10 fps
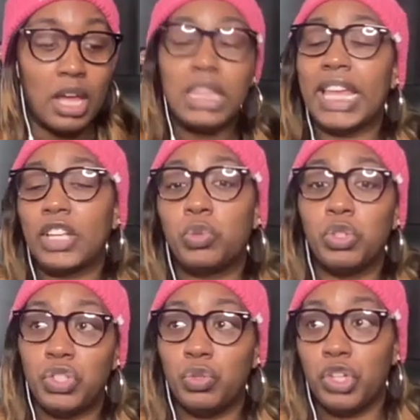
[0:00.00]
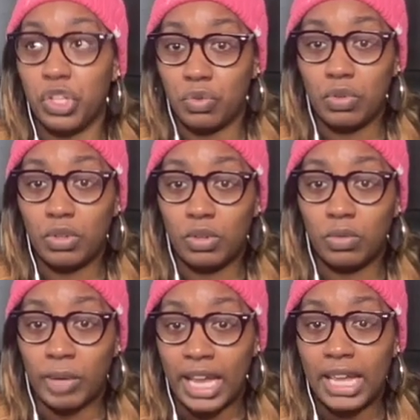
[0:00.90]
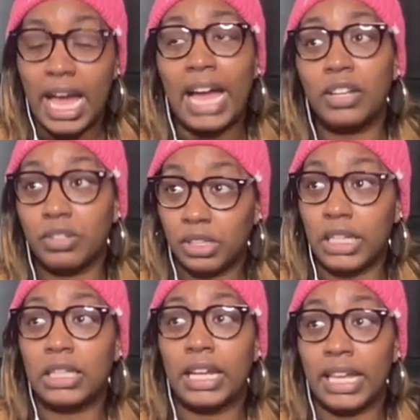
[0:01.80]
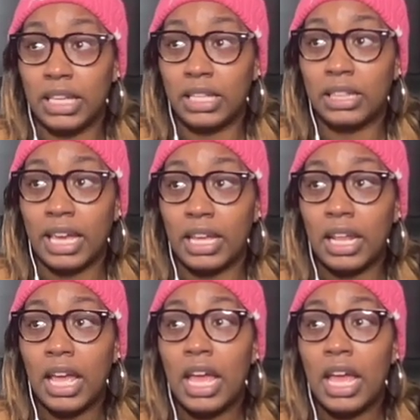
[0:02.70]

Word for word: That's what you do right? I understand that I get that.